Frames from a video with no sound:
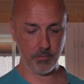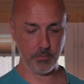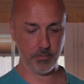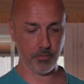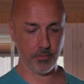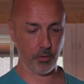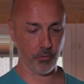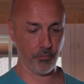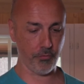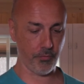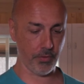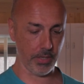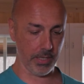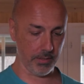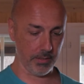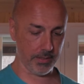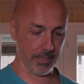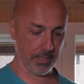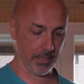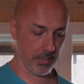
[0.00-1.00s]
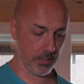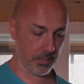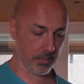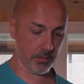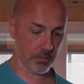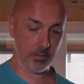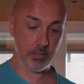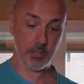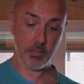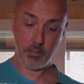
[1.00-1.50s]
for filters,
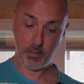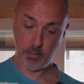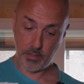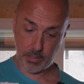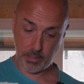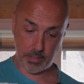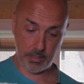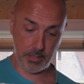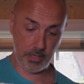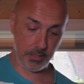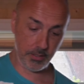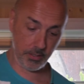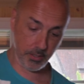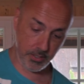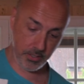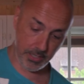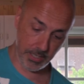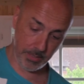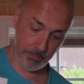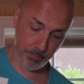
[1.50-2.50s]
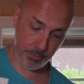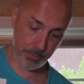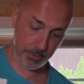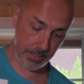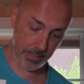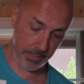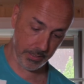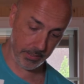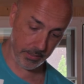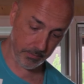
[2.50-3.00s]
another zip
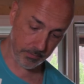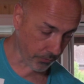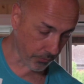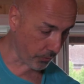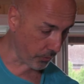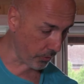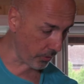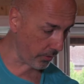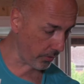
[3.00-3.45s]
here for